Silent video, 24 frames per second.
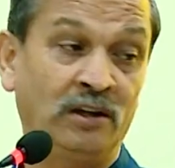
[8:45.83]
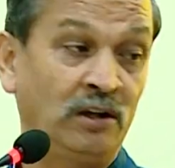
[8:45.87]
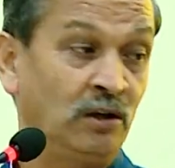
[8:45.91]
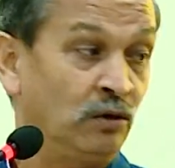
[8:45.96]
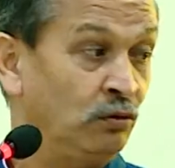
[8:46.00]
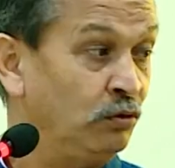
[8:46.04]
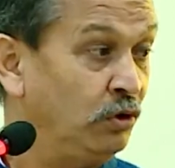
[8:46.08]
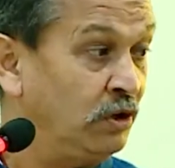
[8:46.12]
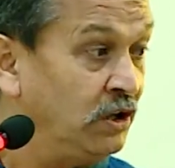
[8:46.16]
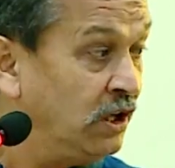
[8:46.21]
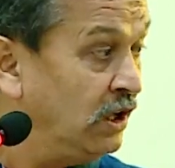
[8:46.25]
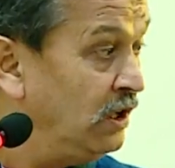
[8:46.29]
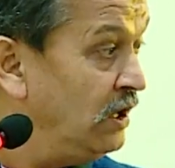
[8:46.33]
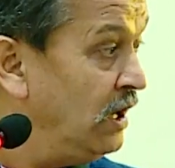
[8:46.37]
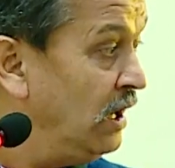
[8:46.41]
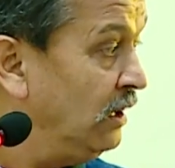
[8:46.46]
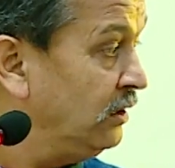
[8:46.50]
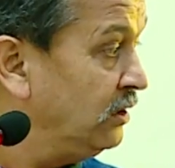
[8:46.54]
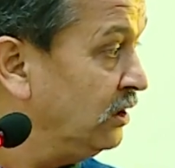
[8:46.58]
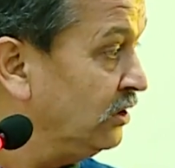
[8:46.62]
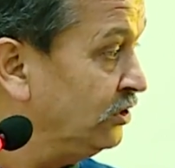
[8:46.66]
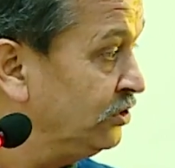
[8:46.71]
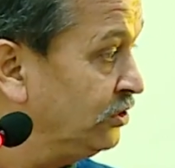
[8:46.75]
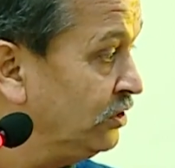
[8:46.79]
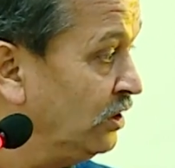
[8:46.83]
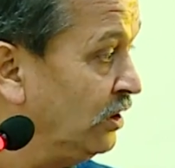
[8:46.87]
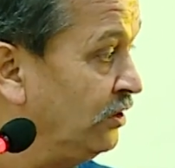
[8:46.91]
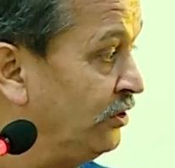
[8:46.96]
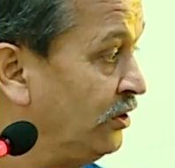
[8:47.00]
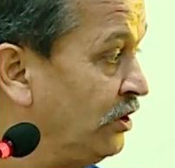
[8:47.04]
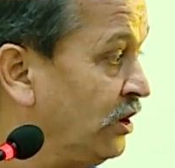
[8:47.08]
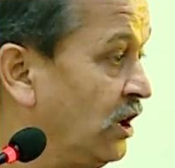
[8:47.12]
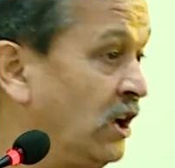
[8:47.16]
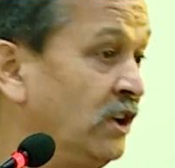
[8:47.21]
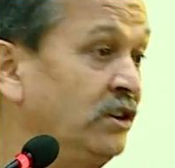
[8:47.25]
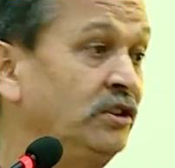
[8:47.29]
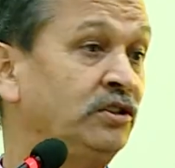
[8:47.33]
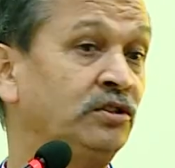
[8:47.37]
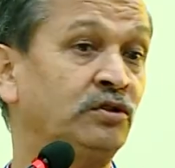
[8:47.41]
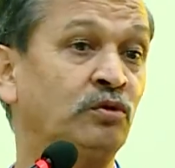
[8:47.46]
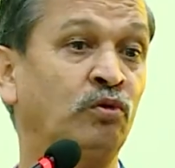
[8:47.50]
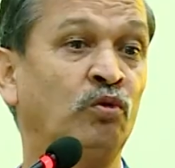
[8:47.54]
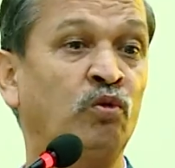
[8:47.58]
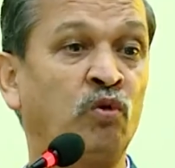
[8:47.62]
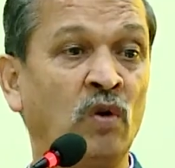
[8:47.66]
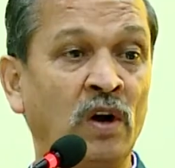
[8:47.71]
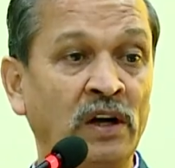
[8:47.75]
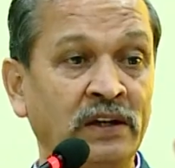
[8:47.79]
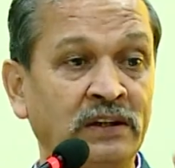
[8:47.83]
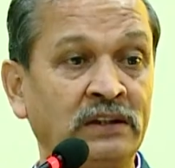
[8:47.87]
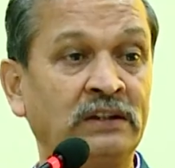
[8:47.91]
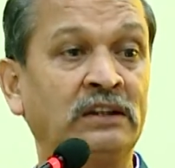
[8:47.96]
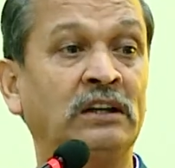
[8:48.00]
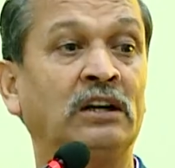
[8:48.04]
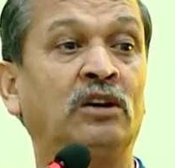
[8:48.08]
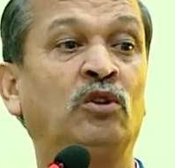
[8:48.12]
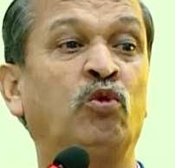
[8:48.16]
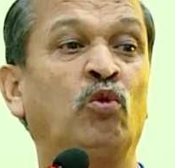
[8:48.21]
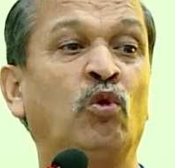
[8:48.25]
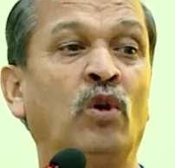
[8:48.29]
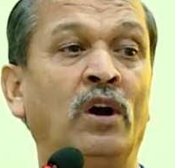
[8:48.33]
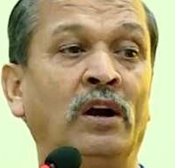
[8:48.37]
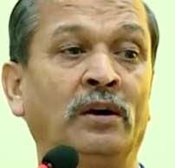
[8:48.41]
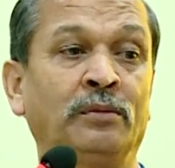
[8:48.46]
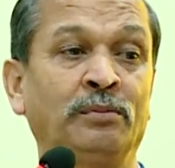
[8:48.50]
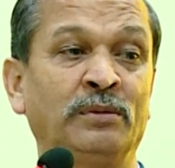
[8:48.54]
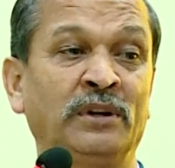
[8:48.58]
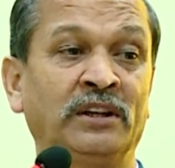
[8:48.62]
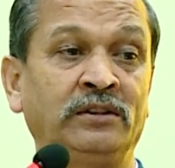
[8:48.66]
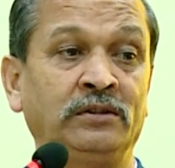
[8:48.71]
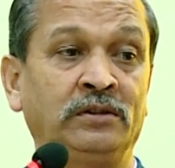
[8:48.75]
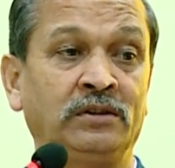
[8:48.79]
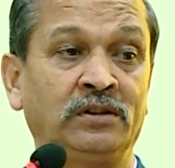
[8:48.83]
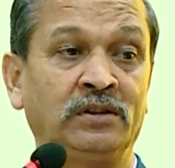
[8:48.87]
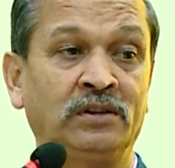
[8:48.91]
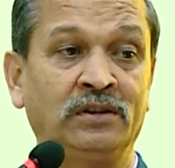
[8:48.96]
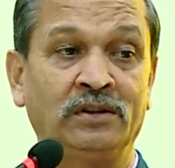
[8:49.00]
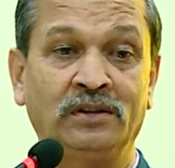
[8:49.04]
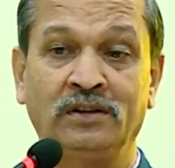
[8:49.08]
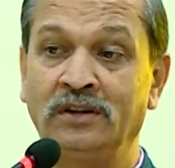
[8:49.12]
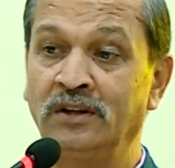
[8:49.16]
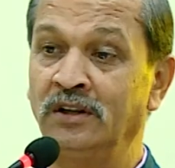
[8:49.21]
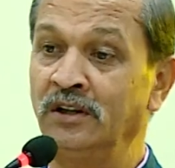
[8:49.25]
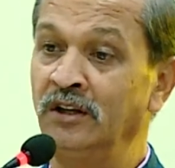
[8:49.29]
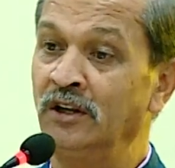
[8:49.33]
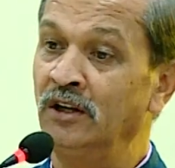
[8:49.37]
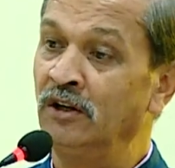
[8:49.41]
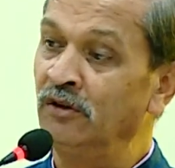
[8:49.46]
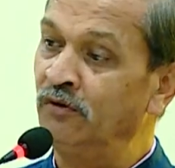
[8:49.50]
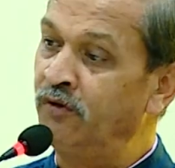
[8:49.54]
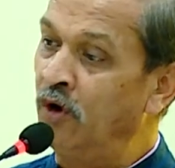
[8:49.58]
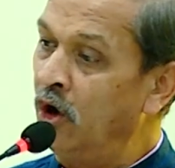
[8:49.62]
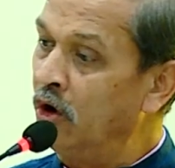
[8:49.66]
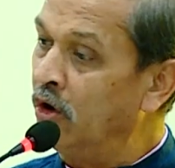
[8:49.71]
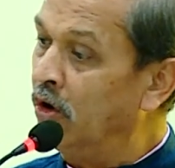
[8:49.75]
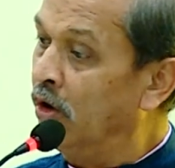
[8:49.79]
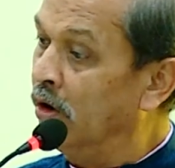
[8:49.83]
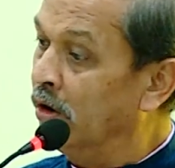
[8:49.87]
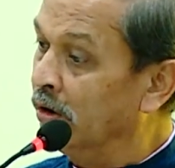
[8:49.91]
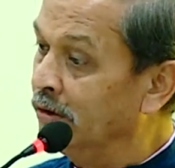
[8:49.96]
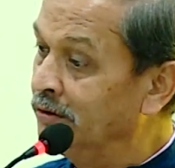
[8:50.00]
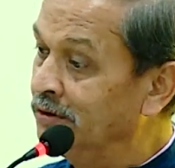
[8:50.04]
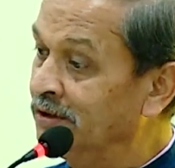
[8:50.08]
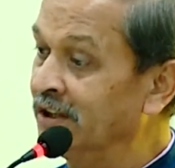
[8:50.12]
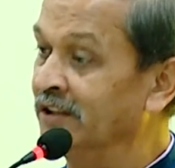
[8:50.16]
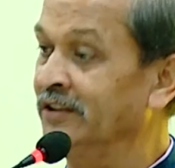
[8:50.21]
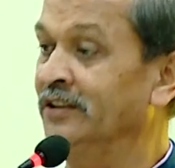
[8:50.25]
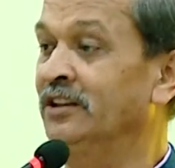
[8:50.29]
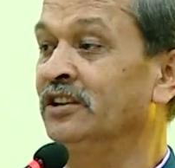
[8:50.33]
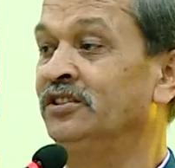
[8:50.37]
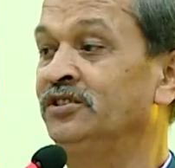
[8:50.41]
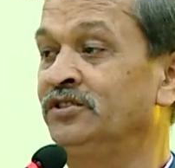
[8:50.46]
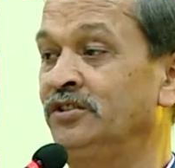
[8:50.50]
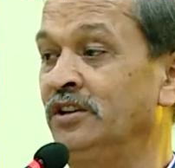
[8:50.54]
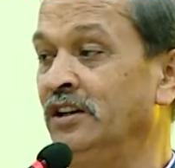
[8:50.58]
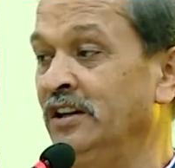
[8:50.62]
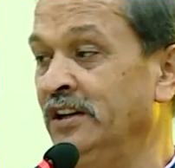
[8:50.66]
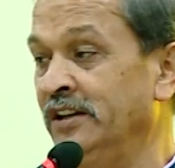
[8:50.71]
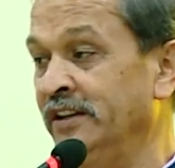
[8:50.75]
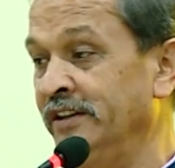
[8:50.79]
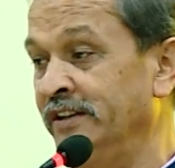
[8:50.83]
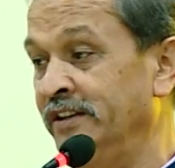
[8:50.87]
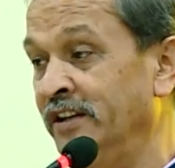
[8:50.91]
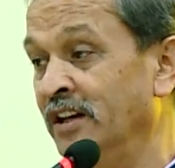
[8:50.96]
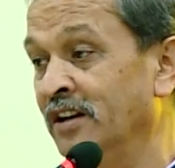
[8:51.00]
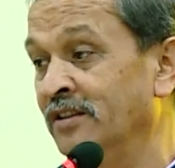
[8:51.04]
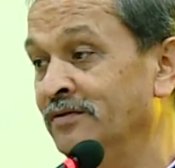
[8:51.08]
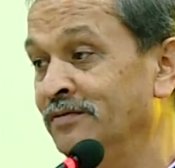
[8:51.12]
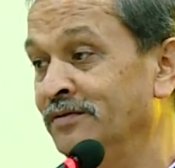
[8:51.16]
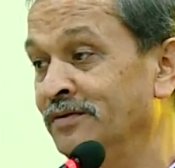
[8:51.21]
We cannot standardize one requirement for all the industrial area.